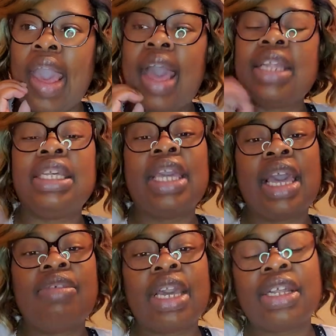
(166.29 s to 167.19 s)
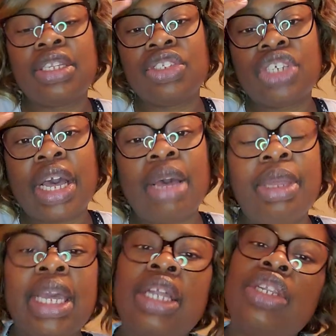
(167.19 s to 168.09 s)
I did have like a little job at
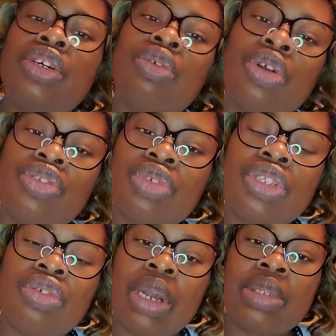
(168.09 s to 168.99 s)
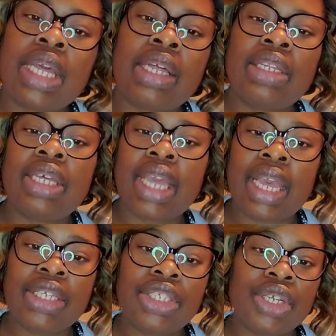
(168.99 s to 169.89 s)
like a little grocery store. I was like a little
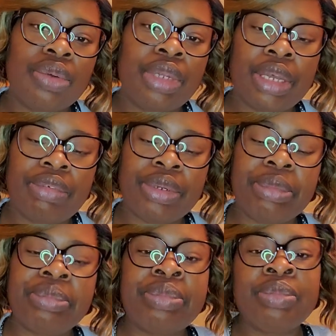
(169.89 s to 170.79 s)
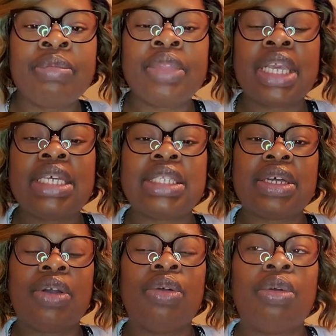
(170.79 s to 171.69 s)
cashier or whatever. And
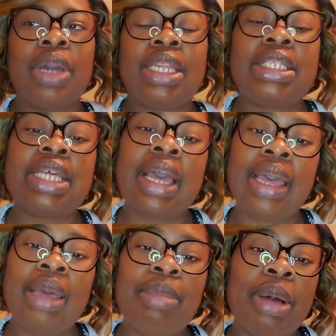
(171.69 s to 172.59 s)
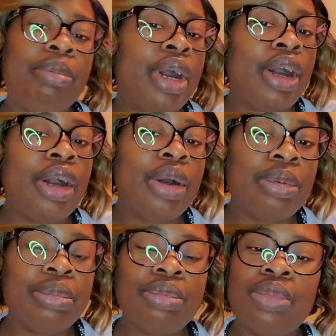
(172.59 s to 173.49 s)
so at the time, my
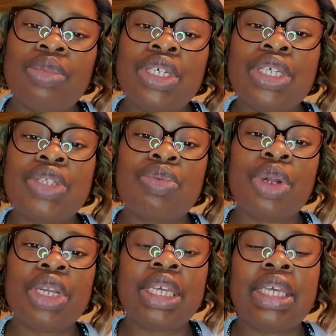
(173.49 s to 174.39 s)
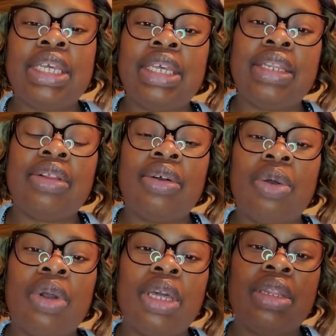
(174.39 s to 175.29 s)
mom was working
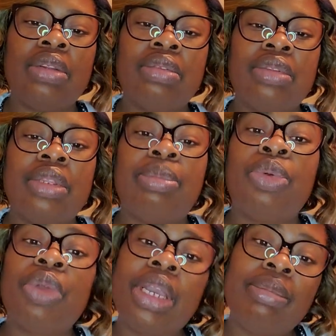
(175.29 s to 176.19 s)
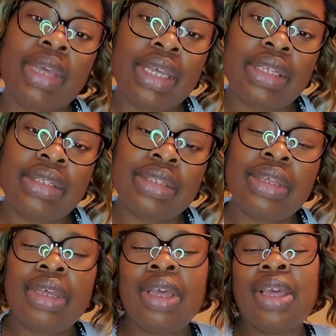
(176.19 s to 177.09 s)
on the Marine base.
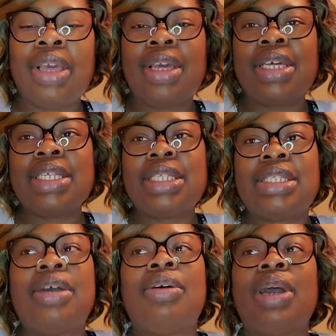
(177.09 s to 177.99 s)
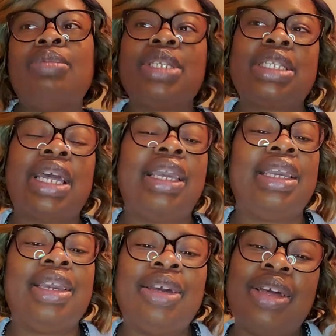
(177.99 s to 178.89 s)
So I'm just like,
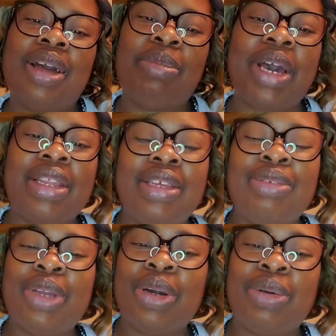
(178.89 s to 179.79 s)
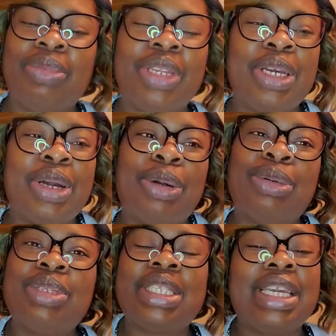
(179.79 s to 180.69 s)
yeah, I'm about to, finna go
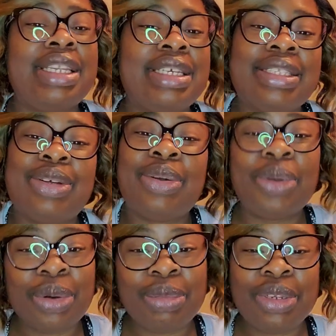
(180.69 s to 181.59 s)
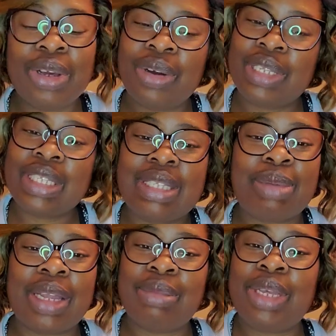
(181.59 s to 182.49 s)
on, set this up. It's
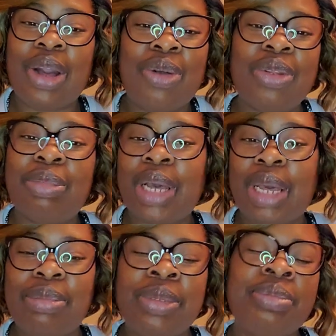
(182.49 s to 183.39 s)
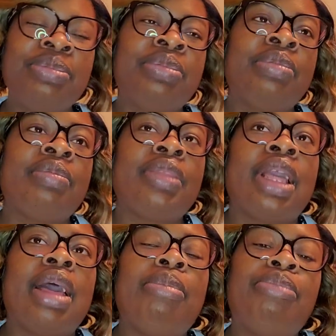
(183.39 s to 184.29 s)
about to be on and popping.
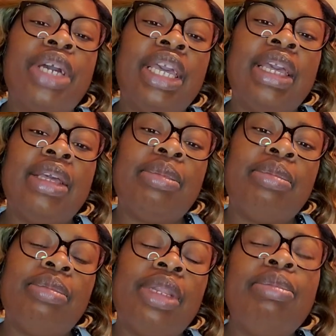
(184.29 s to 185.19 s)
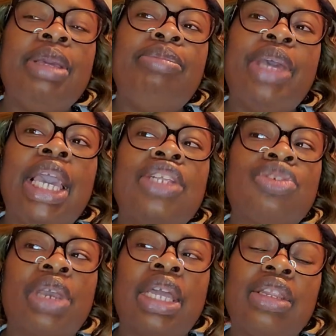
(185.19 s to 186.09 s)
But let me
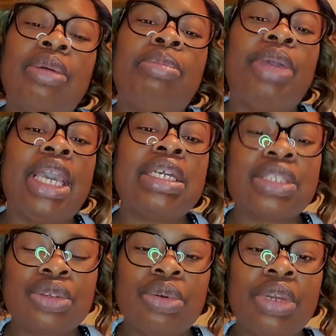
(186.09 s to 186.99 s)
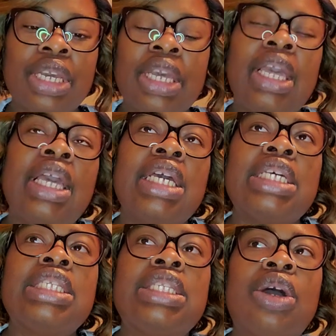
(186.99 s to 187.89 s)
backtrack a little backstory.
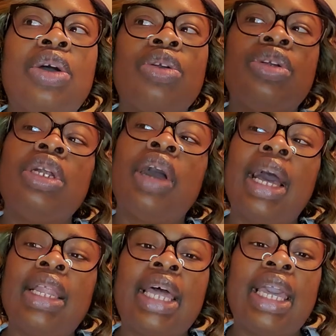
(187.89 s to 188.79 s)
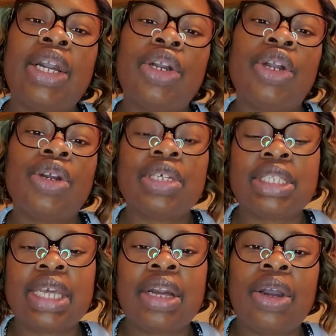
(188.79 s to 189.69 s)
So, you know how like a girl
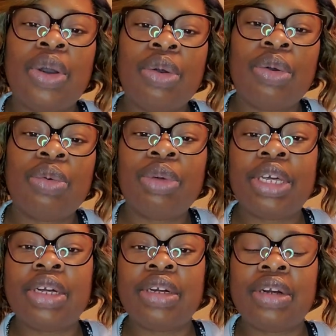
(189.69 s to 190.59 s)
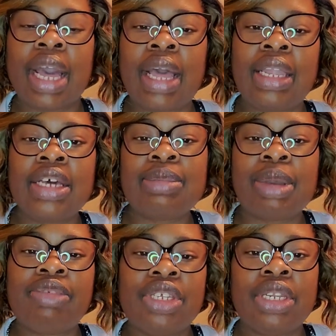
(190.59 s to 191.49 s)
said, oh, well, I lost my
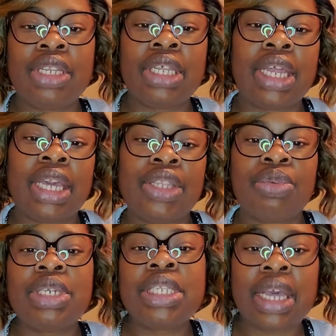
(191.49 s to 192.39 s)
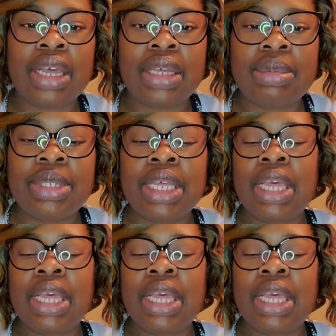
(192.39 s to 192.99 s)
virginity like 3 times.